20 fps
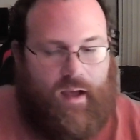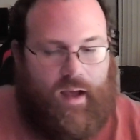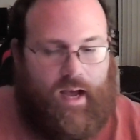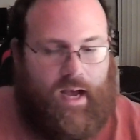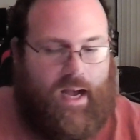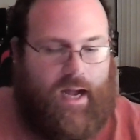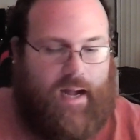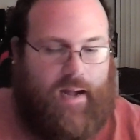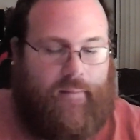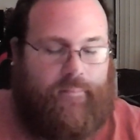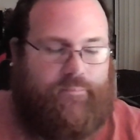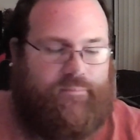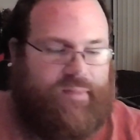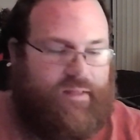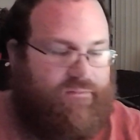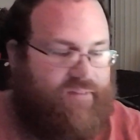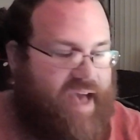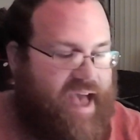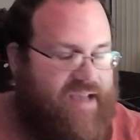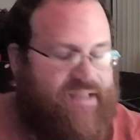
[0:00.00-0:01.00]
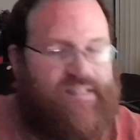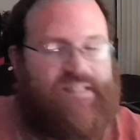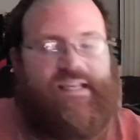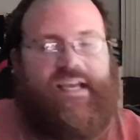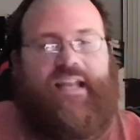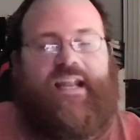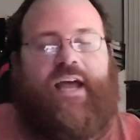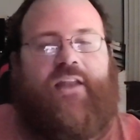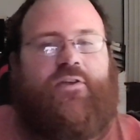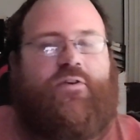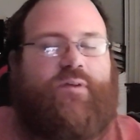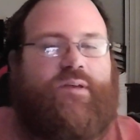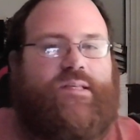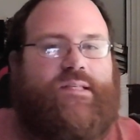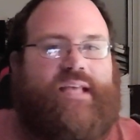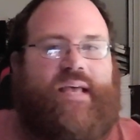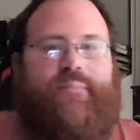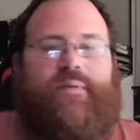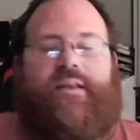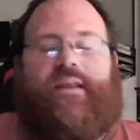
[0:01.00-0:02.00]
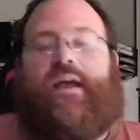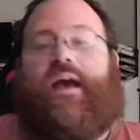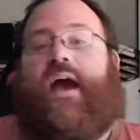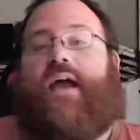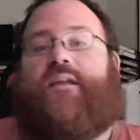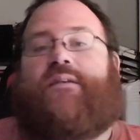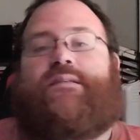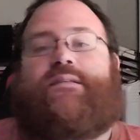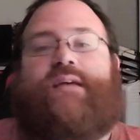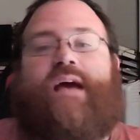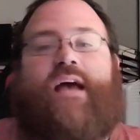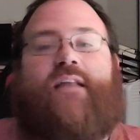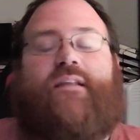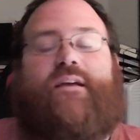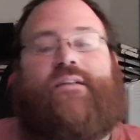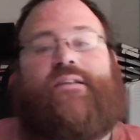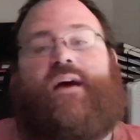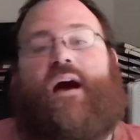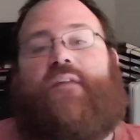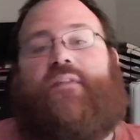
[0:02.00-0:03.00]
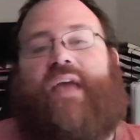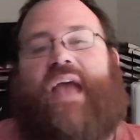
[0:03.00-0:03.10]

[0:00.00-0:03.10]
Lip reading: The vaccine, I noticed they've been kind of silent on.